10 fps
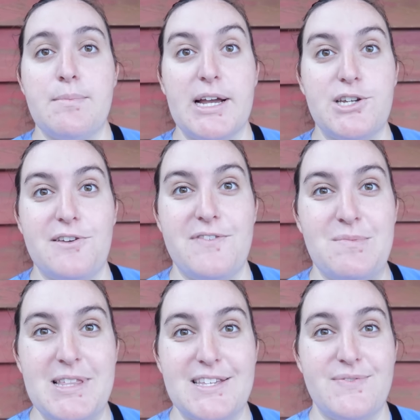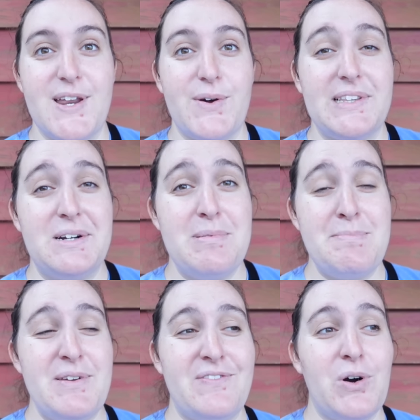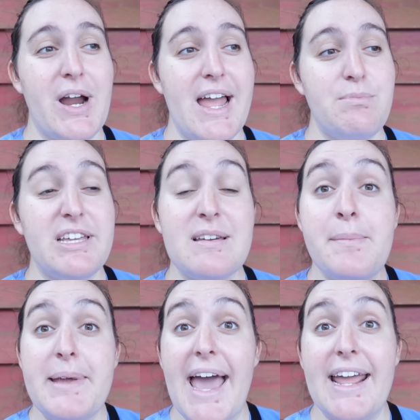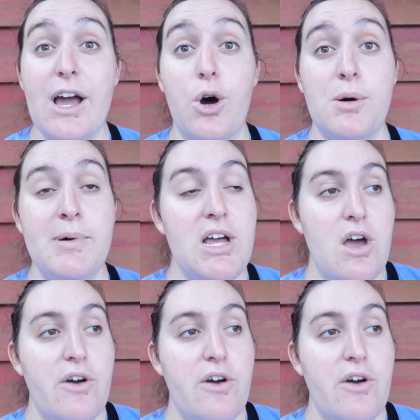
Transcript: I'm actually filming this video a little bit beforehand because I'm gonna be heading home